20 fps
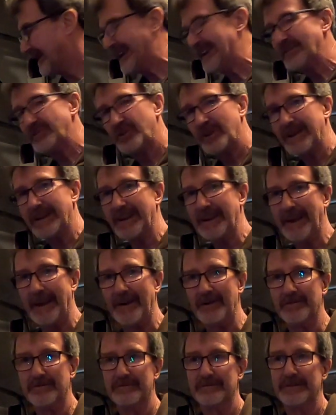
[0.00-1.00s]
and check it
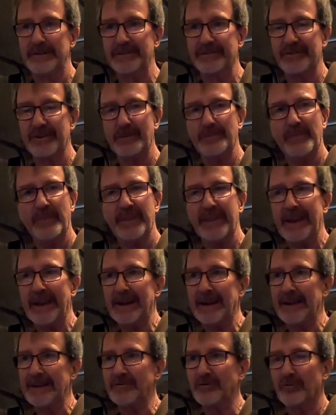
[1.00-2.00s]
out. It's something
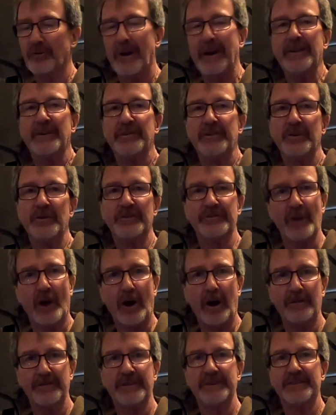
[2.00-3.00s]
that I try to do as
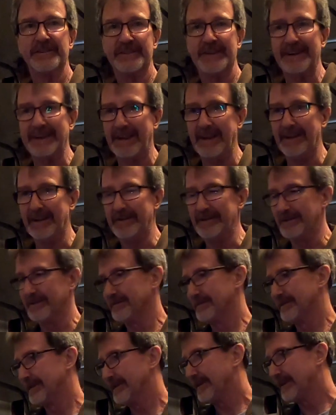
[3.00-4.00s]
often as I can.
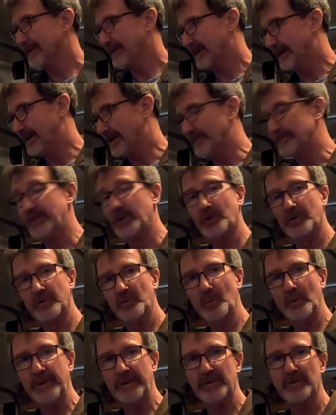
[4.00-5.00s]
Um,
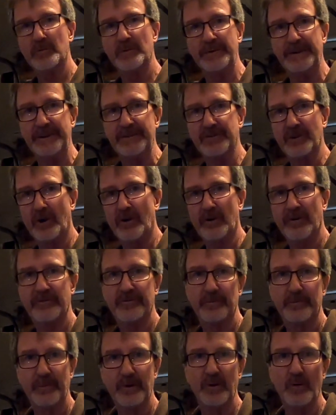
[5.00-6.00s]
during the winter when these cars
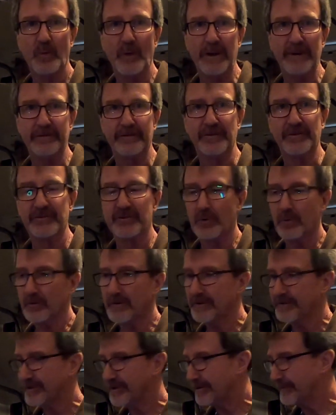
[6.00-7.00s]
are put away for
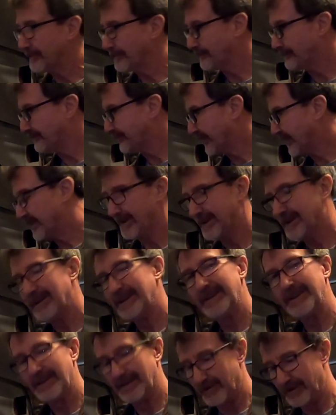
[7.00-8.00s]
storage,
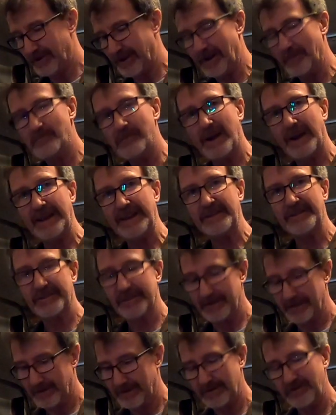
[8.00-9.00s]
you get
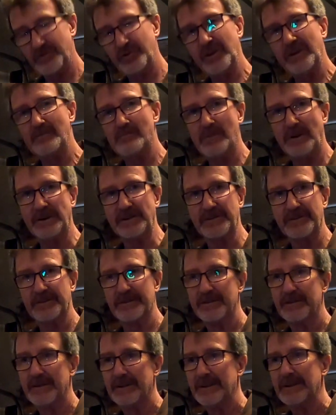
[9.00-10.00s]
mice,
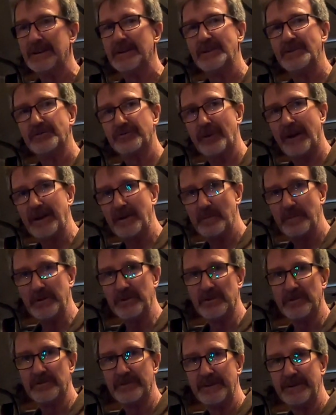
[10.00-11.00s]
chipmunks trying to
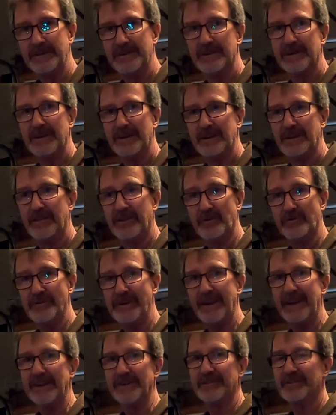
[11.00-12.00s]
build their
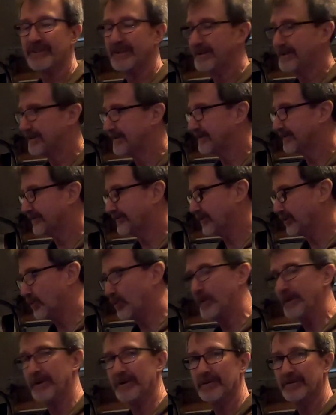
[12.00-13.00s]
nest for the
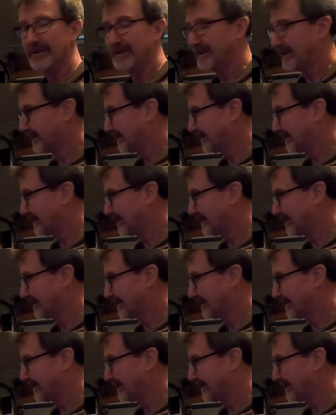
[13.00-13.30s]
winter